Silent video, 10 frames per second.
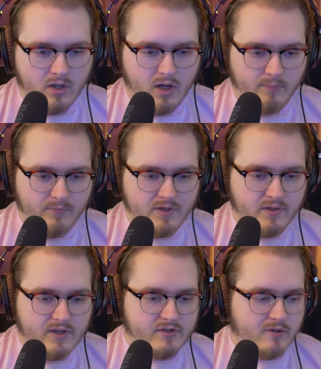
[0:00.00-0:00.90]
Um, th
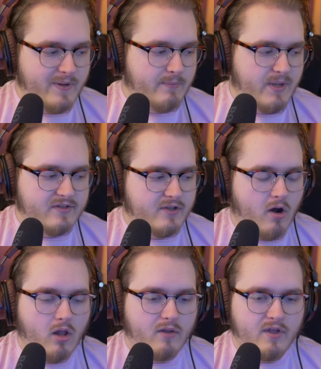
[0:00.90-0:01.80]
these are basically
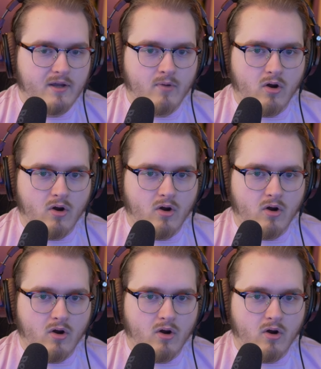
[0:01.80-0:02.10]
all of them